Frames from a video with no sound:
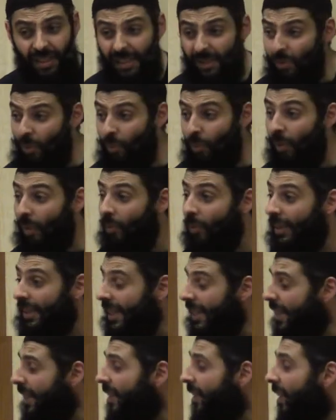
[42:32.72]
That's, we
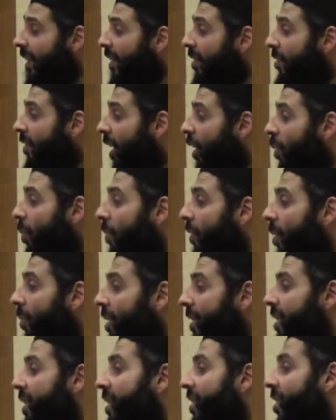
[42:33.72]
didn't develop the
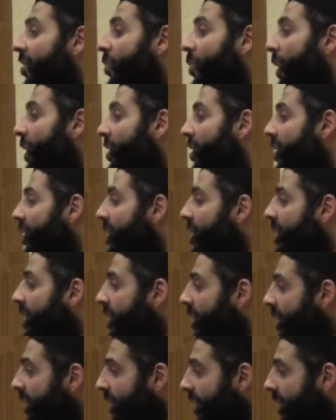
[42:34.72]
muscles of patience.